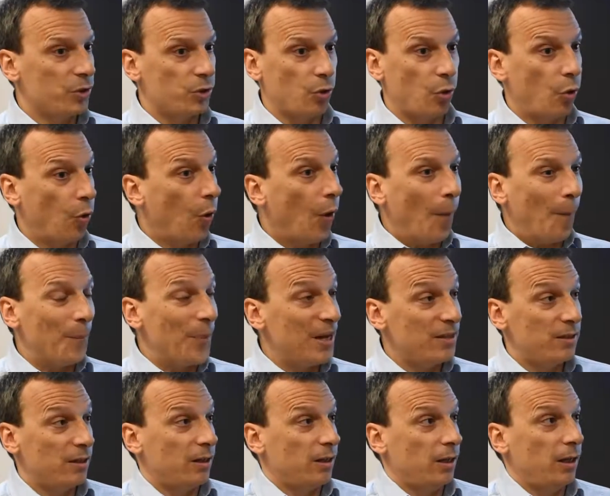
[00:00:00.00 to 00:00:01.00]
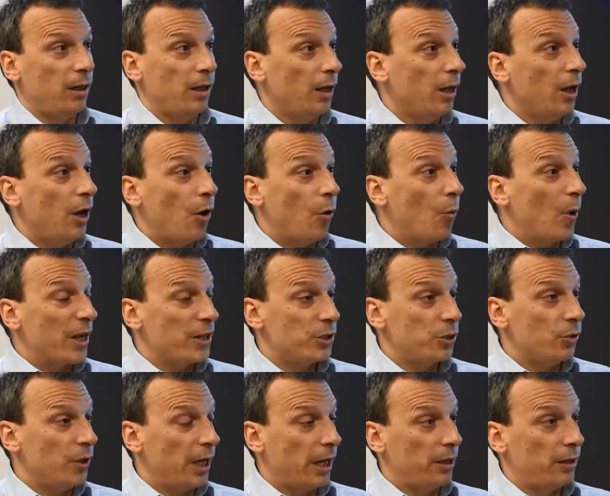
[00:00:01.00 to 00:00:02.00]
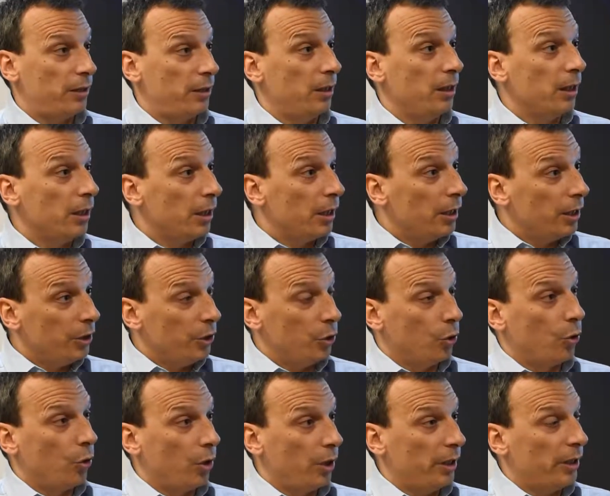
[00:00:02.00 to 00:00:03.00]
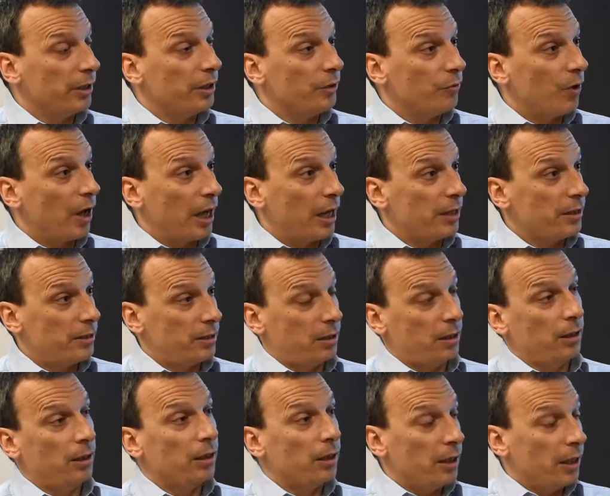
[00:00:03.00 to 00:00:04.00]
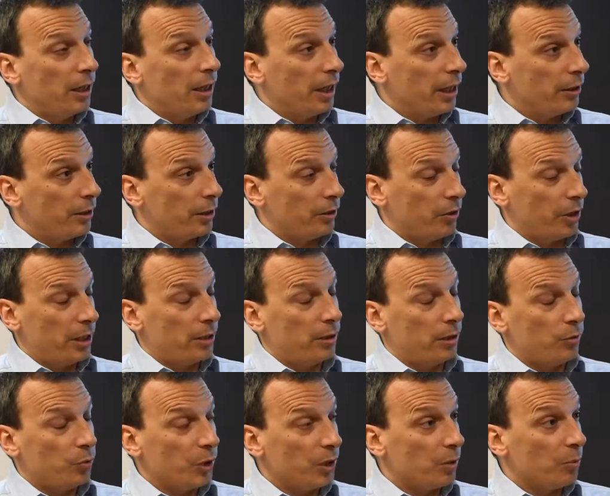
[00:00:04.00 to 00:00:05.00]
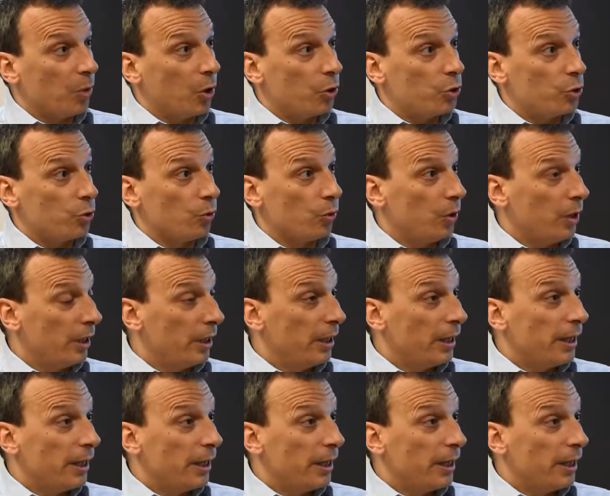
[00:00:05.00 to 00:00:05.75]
So basically, once you get your device integrated with the module,